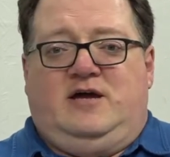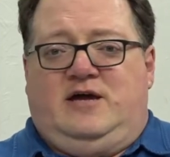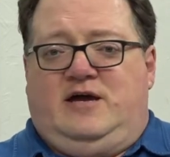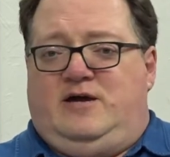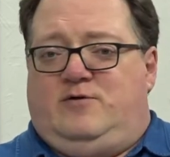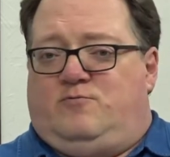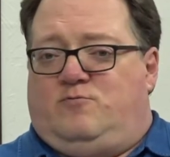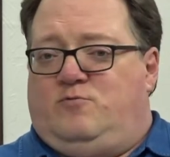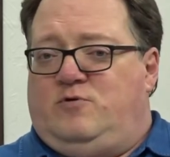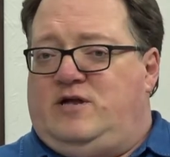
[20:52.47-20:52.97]

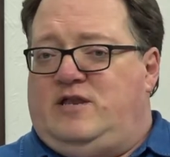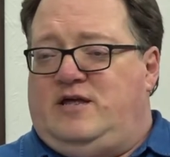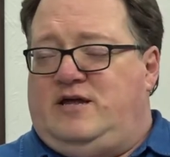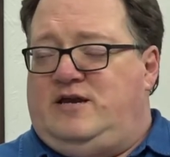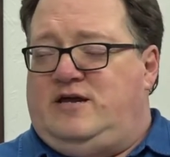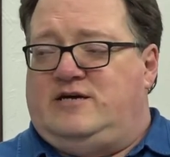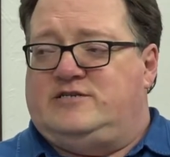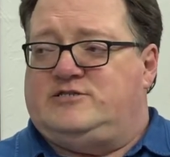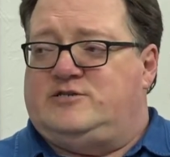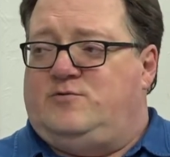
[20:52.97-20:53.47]
It really
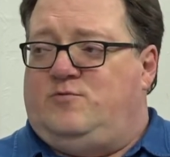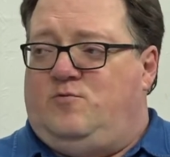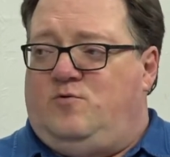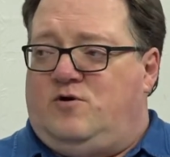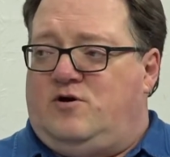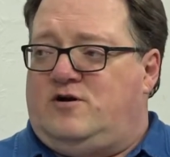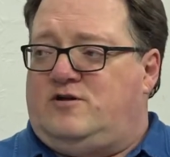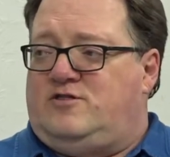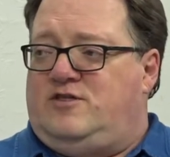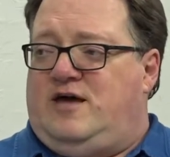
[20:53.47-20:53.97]
doesn't
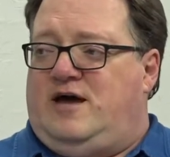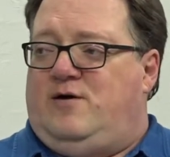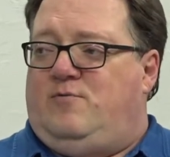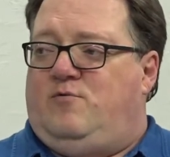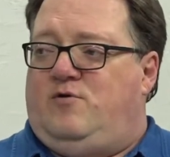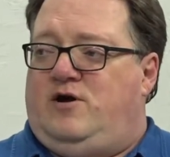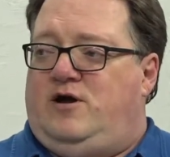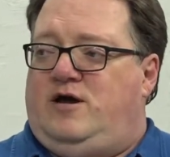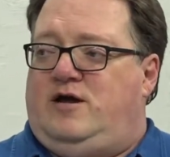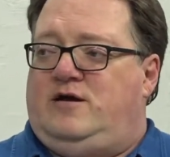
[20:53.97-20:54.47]
work that
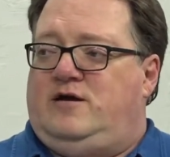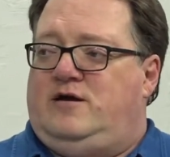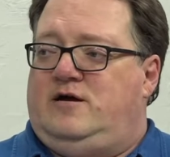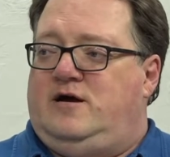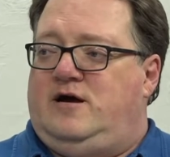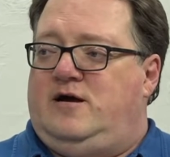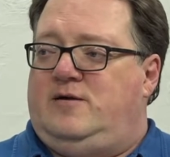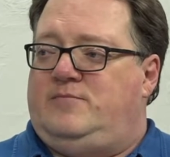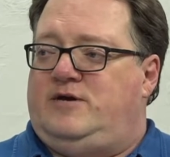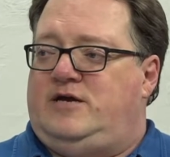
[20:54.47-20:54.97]
way.
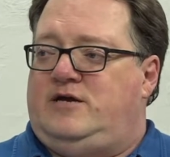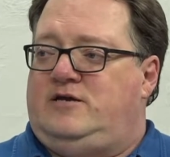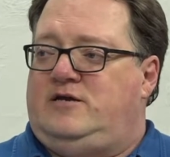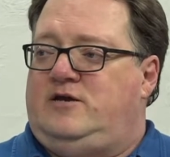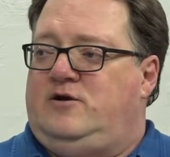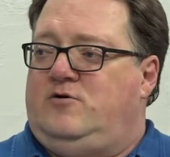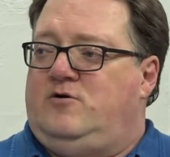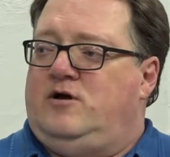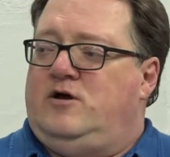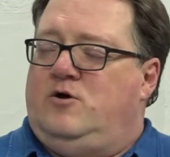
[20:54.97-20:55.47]
I mean,
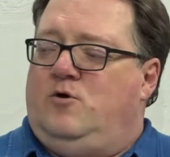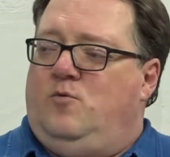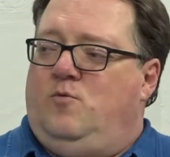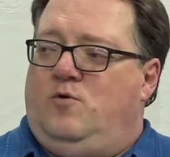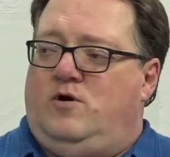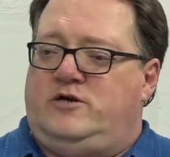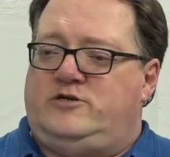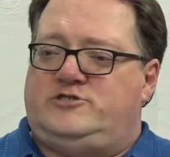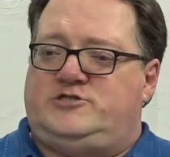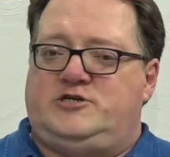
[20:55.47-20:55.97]
you know,
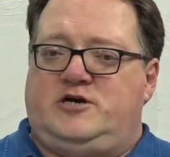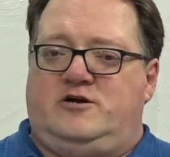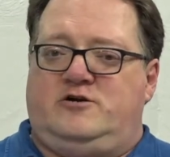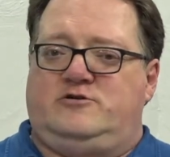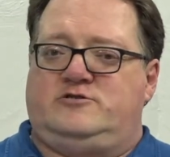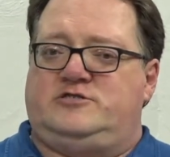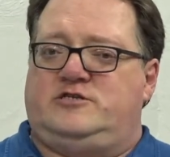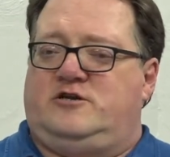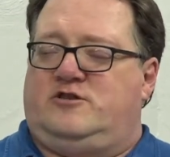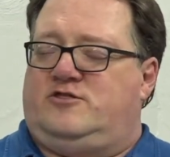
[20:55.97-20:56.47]
one
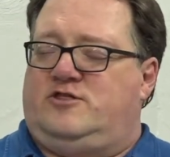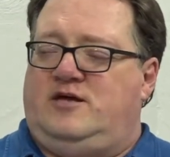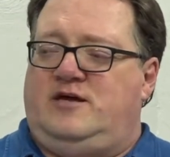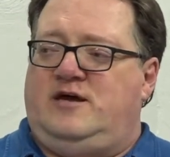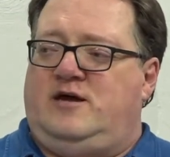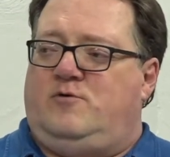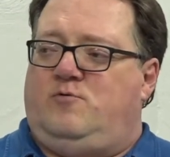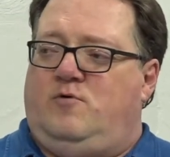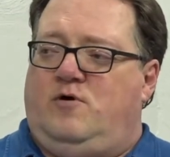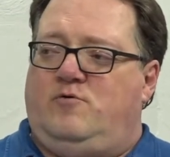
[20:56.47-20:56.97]
shudders to
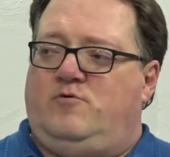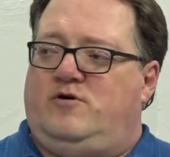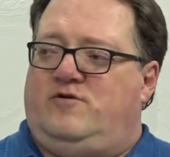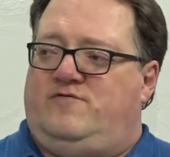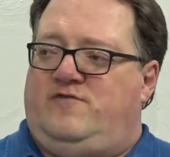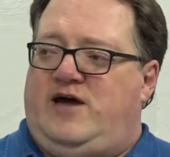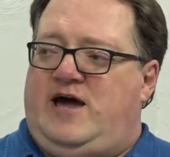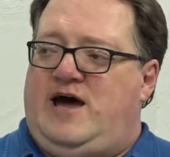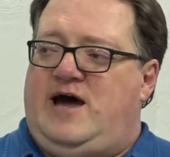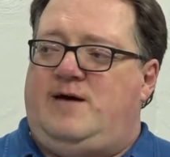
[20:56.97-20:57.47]
think what would
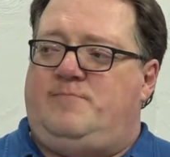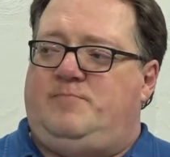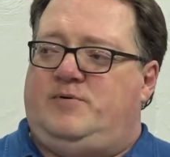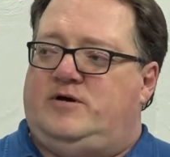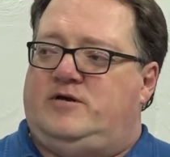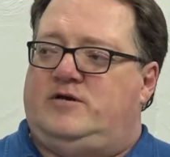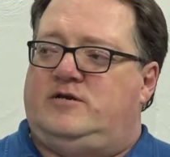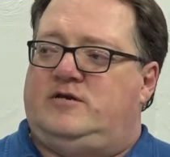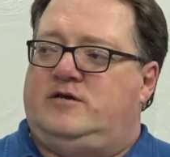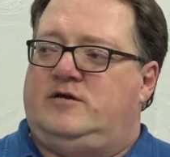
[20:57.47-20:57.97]
have
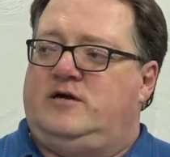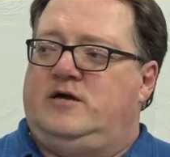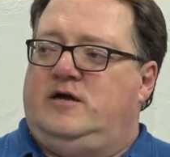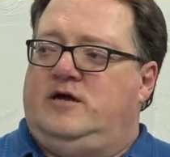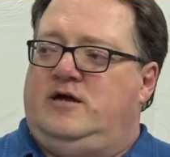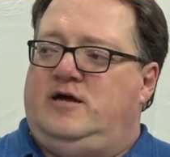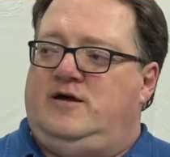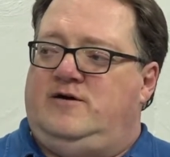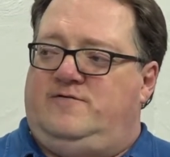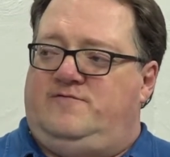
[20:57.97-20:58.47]
happened
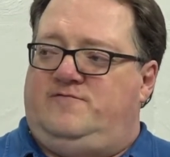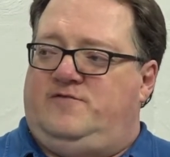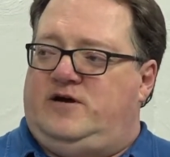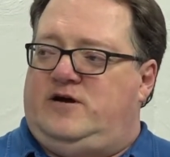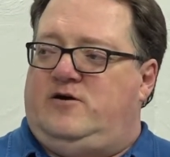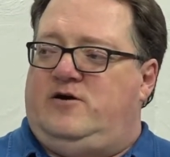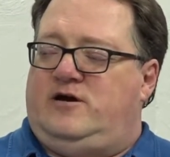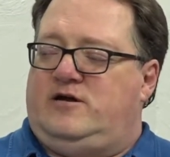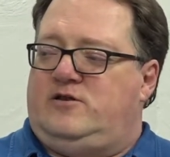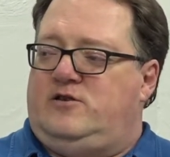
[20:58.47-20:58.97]
if
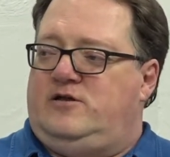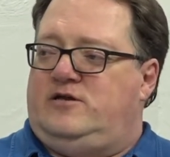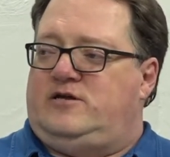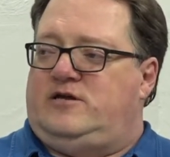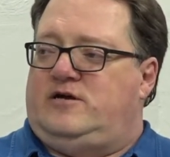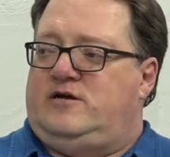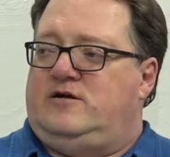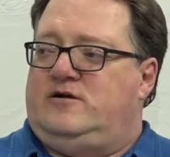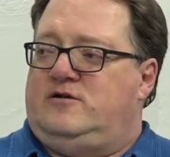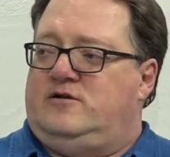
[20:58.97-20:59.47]
Eric
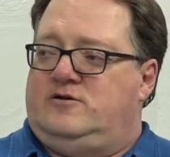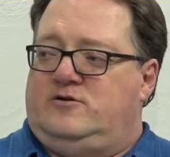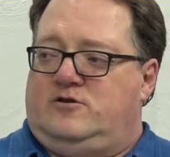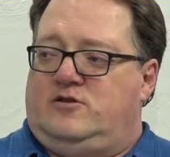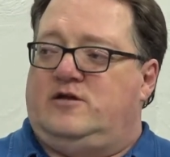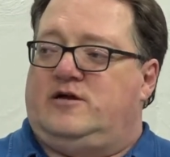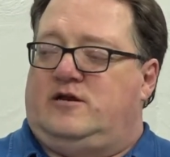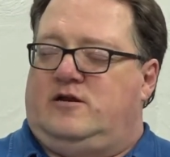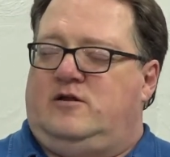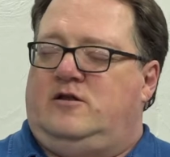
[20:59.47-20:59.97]
Liddell,
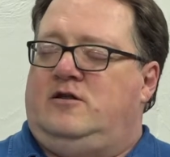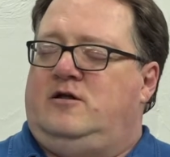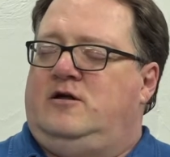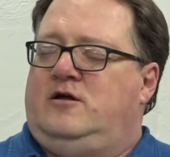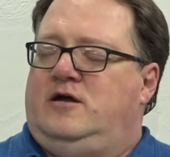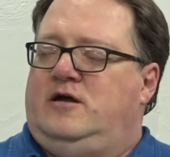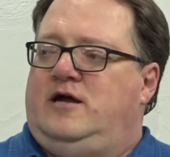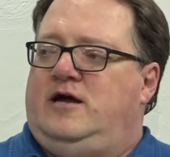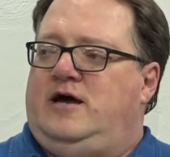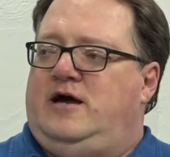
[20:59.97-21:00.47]
Little
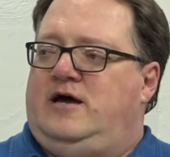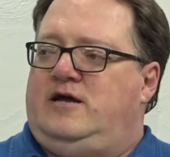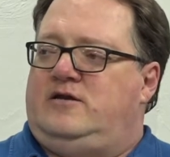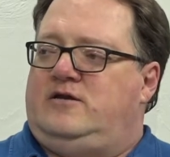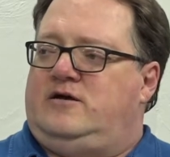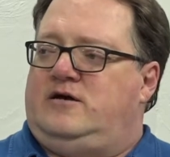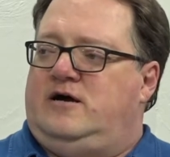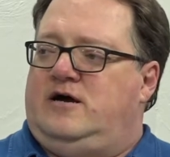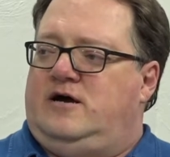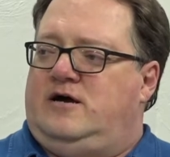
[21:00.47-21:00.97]

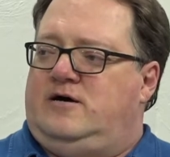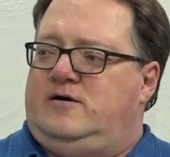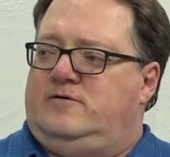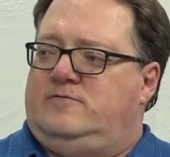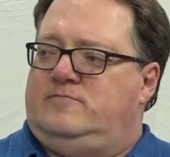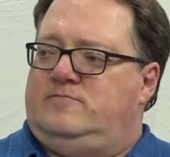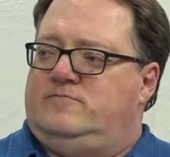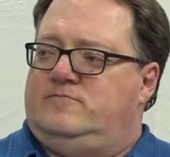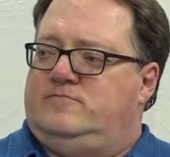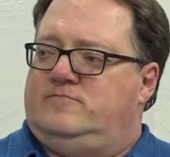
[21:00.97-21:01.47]
had, uh,
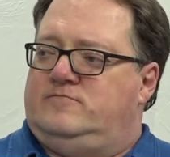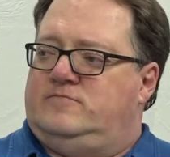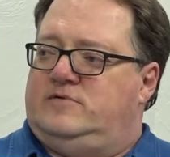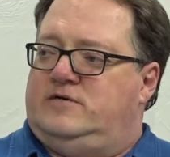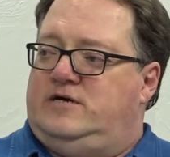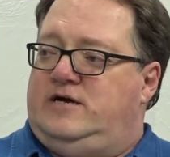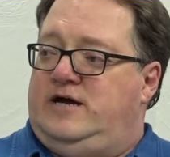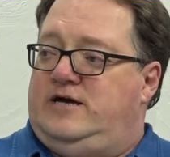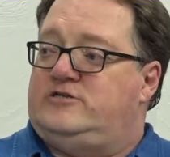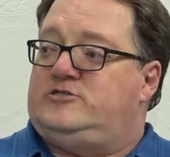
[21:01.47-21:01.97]

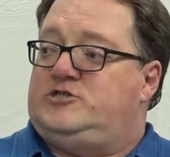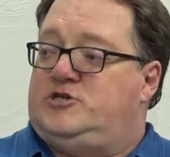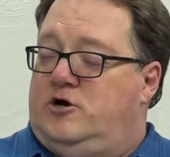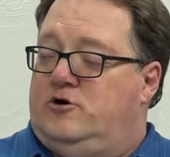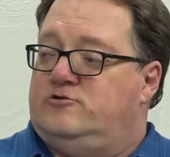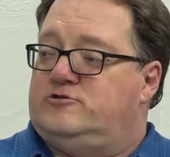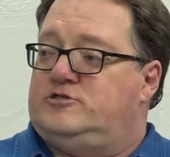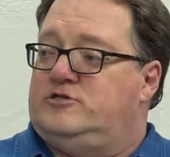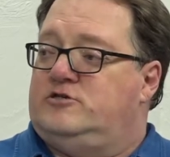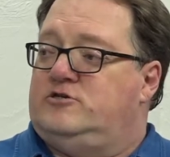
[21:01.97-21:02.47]
had
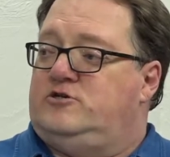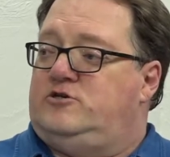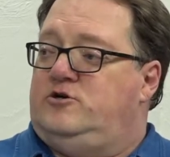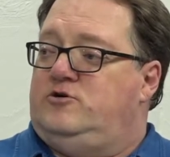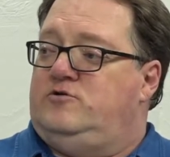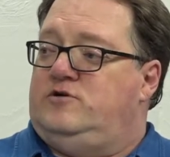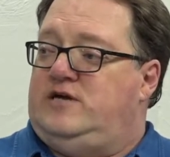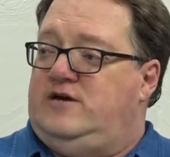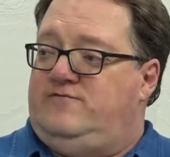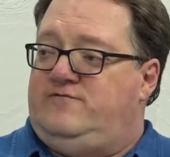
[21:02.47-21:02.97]
chosen
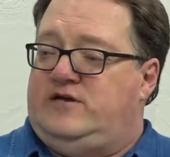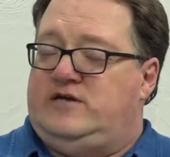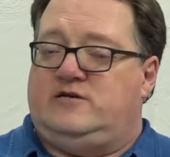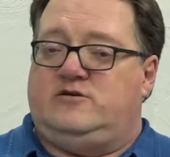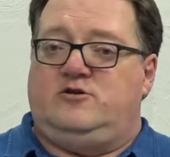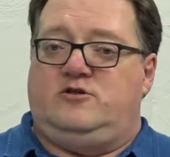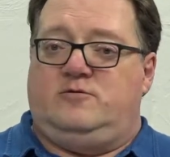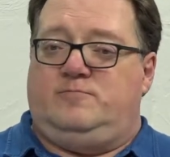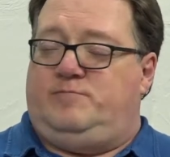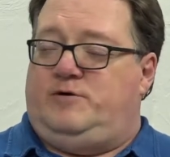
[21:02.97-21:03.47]
to give in
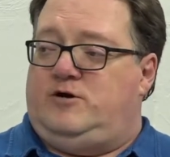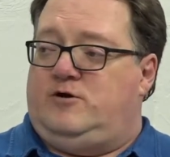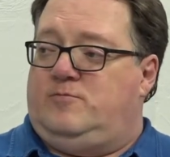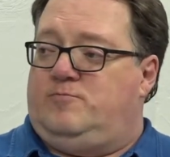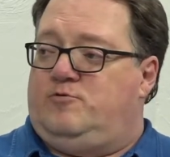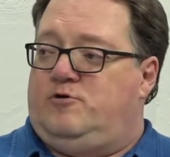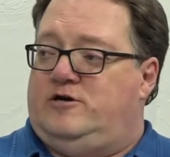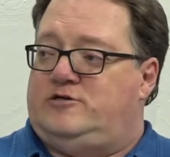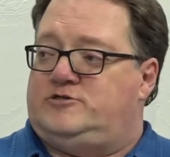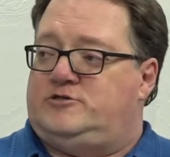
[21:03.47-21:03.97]
to the peer
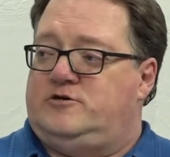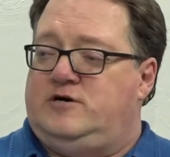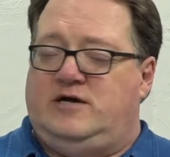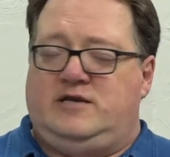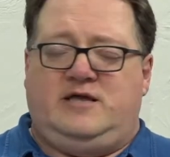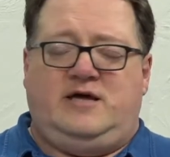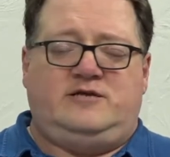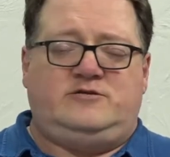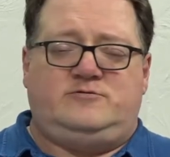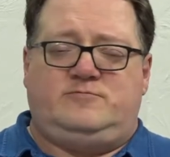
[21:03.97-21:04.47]
pressure,
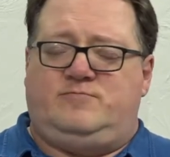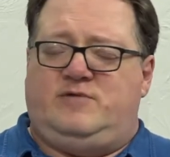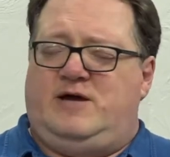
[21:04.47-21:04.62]
and that, yeah.